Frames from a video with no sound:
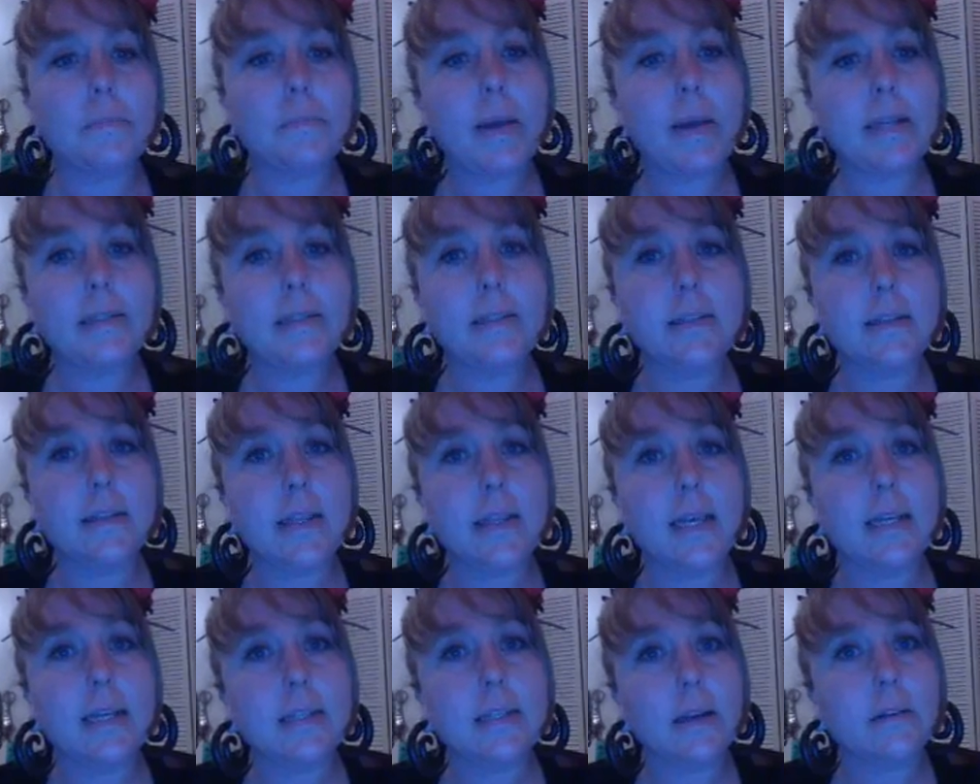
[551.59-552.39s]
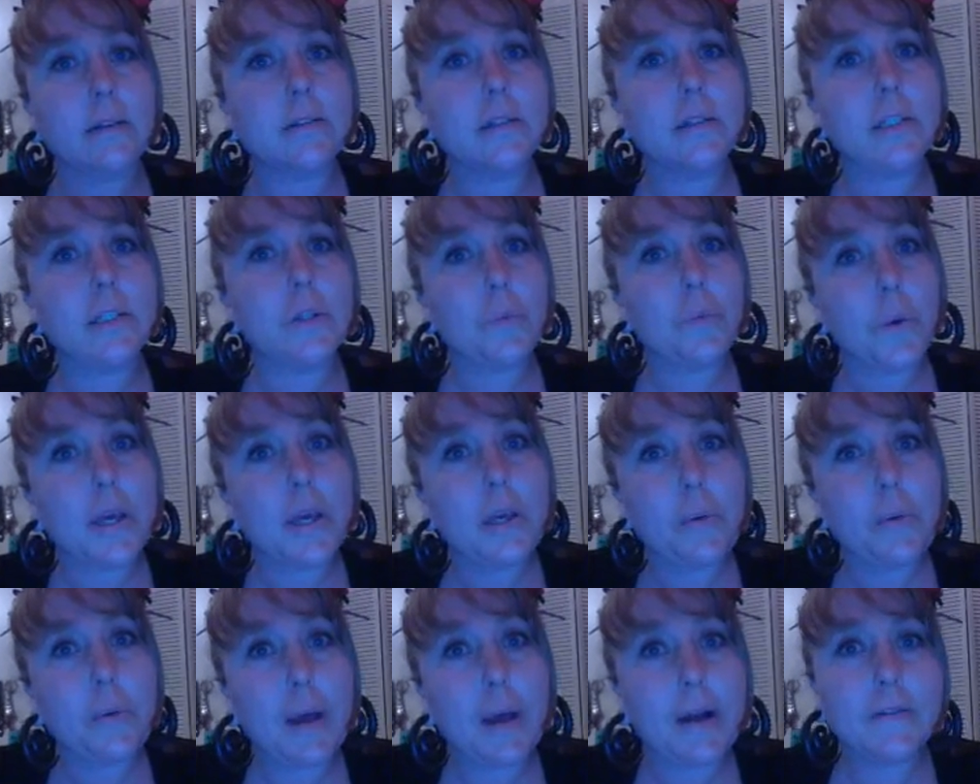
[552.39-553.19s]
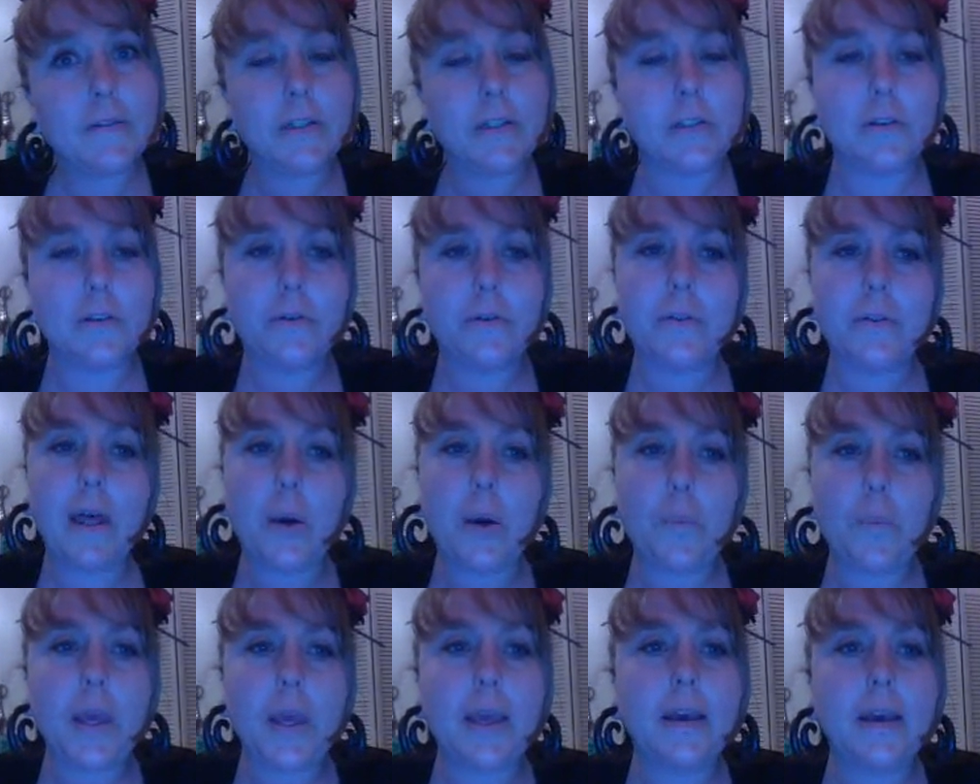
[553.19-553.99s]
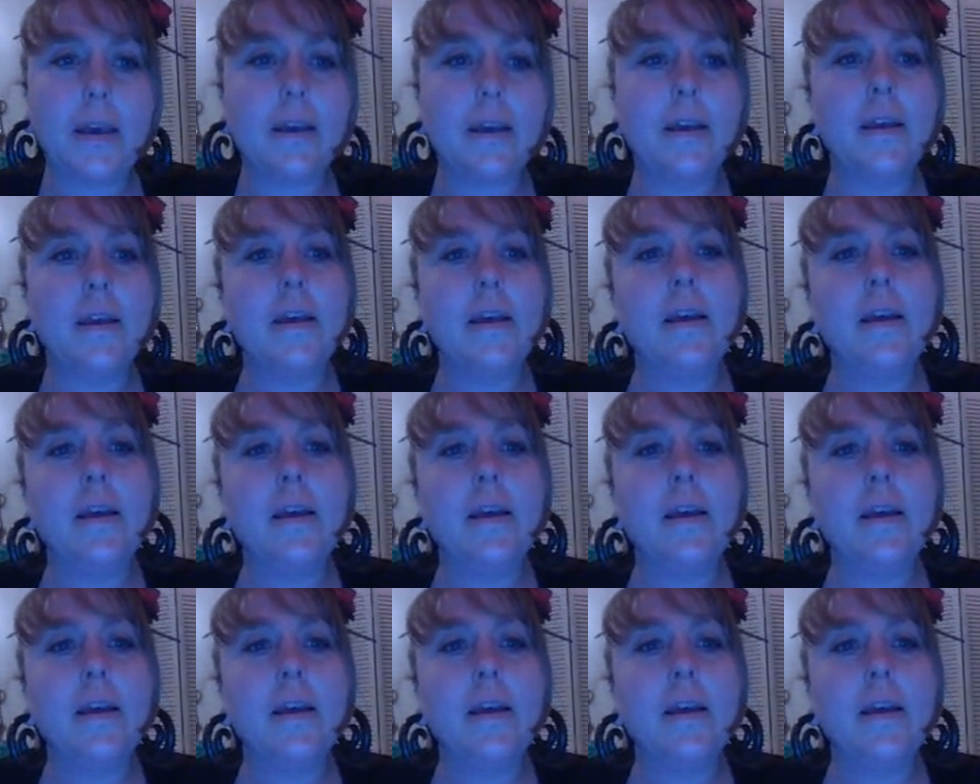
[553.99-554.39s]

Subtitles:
basically it tells you what you have to do that week.